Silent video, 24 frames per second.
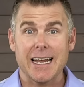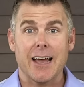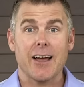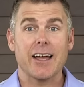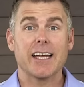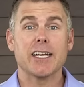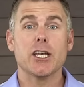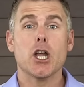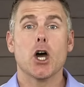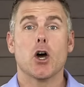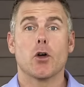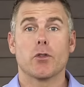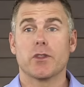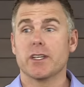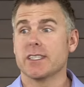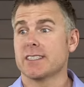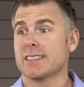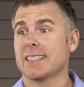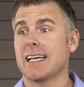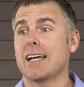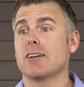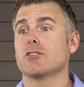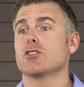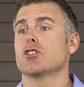Now I know this
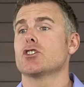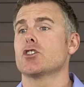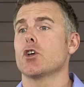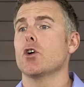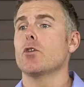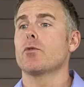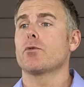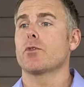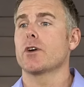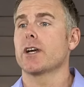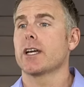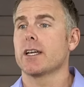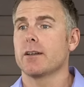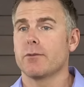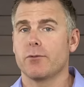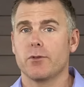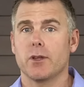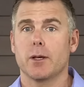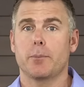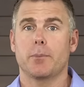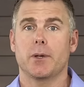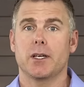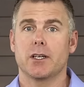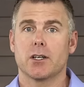sounds so friggin'
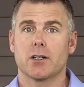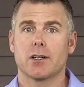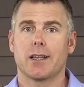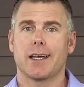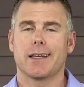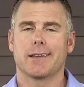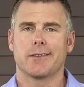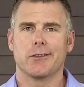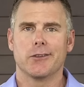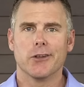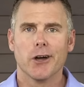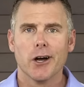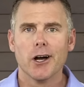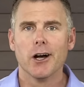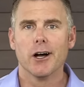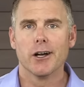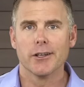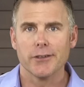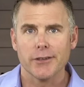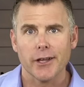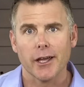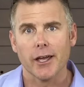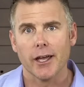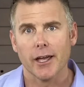flippant. You're like,
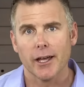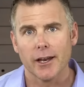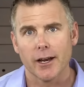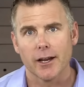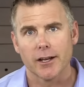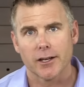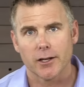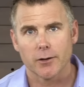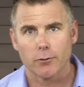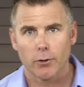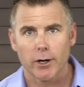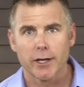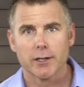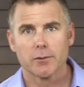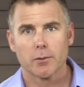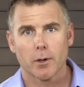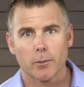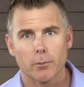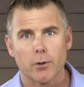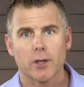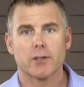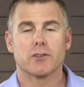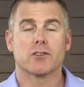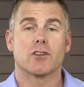duh, Dan, I could raise
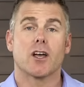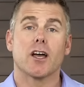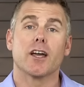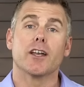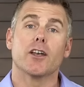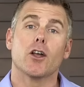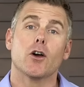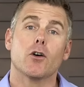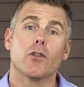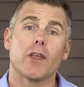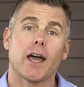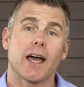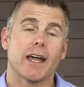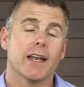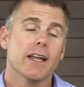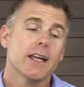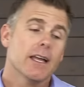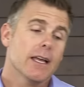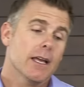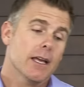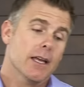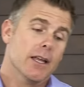my prices. I know that.